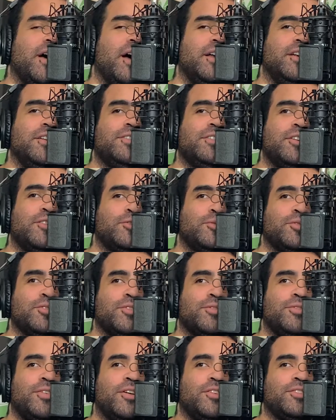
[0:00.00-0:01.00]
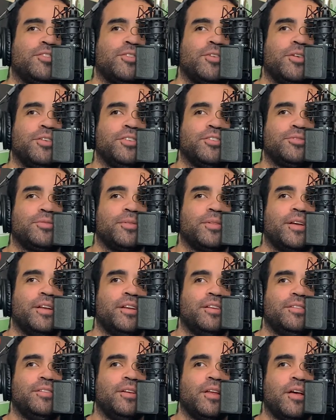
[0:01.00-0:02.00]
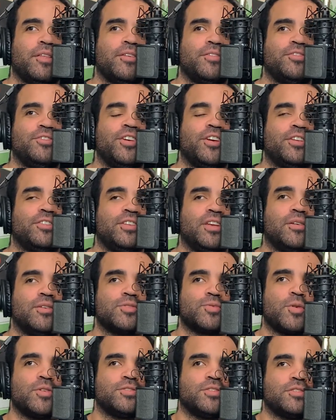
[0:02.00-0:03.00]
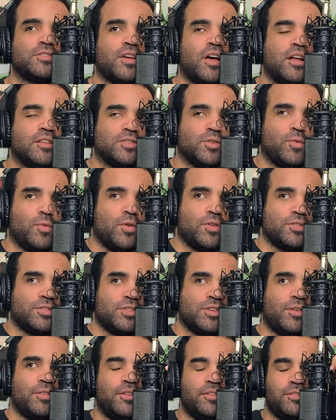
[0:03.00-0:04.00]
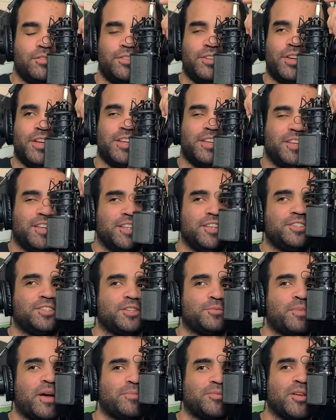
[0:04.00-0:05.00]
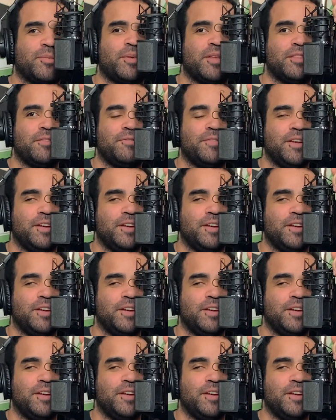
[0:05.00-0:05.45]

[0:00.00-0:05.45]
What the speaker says: I just thought this was a fun story, just related. There's chicken sandwich wars, there's console wars. So this just popped up on the feed,